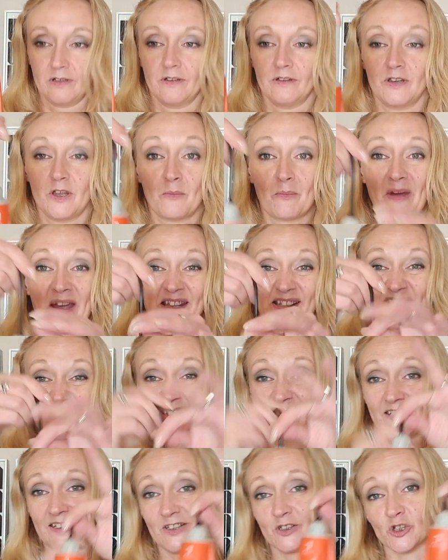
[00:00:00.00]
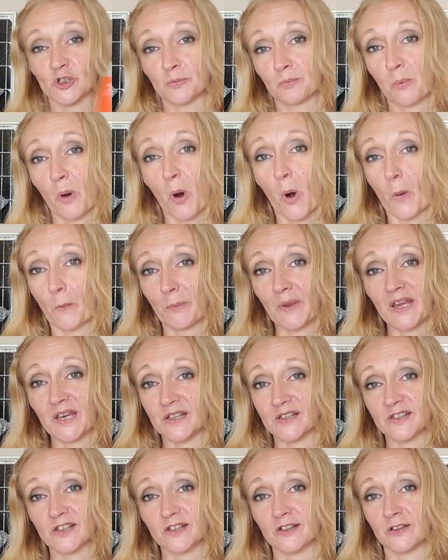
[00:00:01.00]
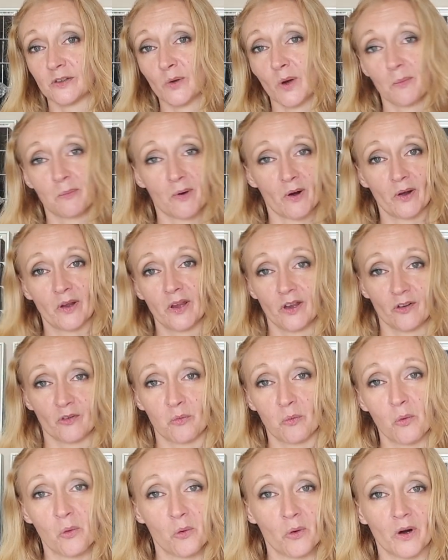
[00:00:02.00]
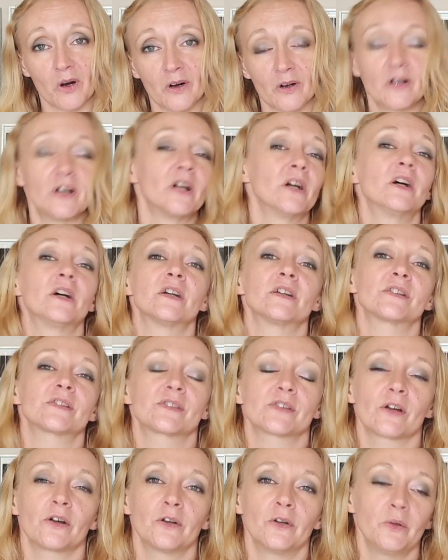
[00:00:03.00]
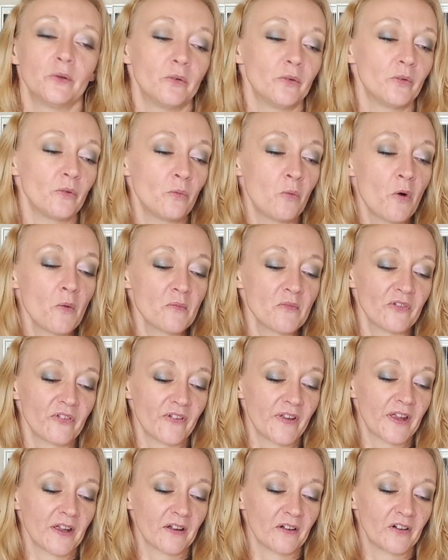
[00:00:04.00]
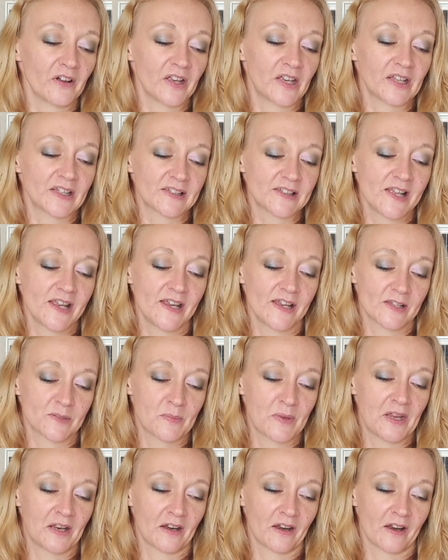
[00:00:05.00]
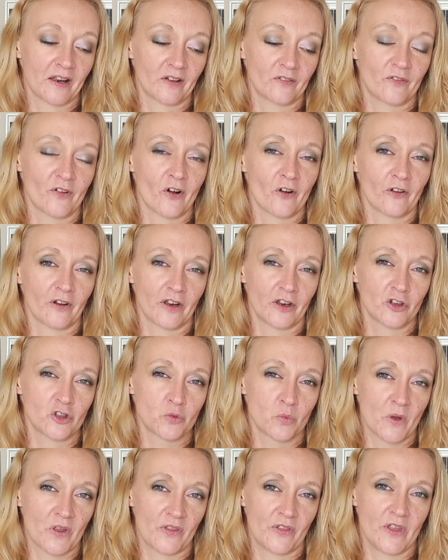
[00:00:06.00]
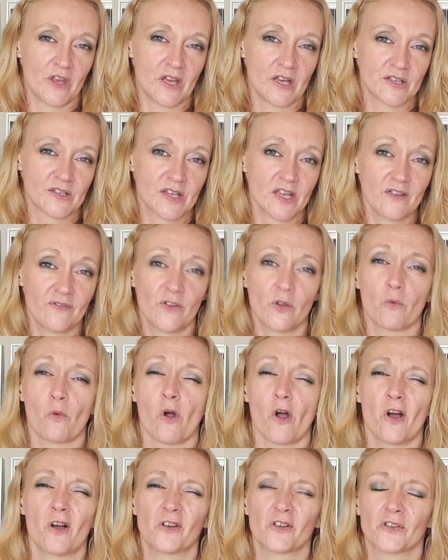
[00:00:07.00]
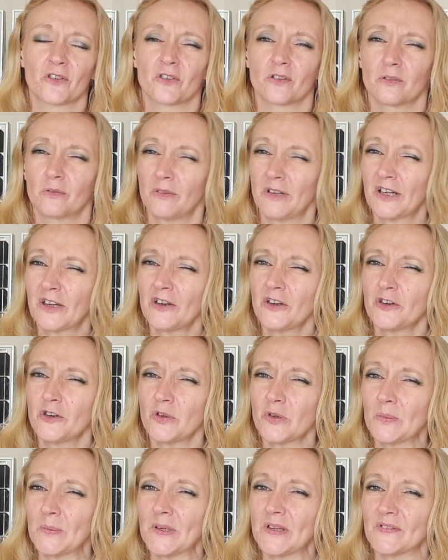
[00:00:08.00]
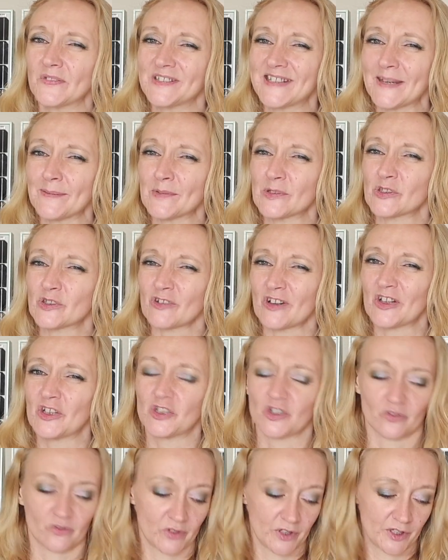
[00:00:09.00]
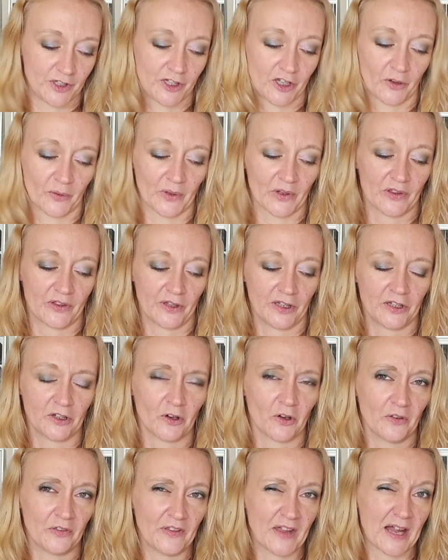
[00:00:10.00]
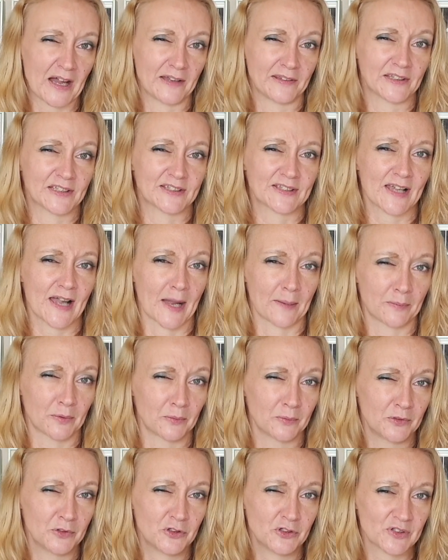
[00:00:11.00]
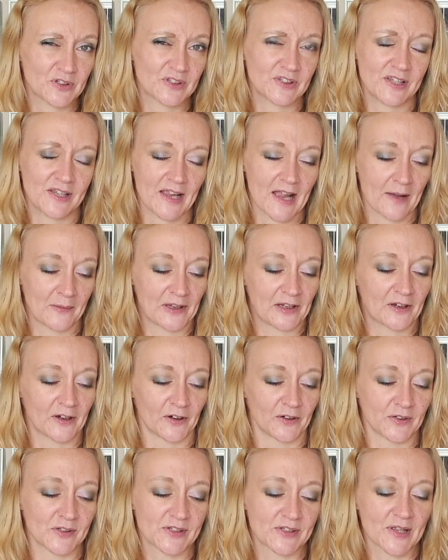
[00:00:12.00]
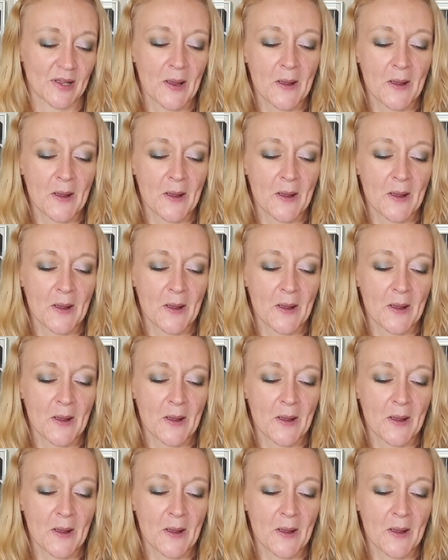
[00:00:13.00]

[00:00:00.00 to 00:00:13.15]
you basically just pop into a bucket of water. So one thing I can see as being an advantage with this, if it works, we're going to do a bit of a demonstration video, I think, on that and the tap, and we'll just see how it goes.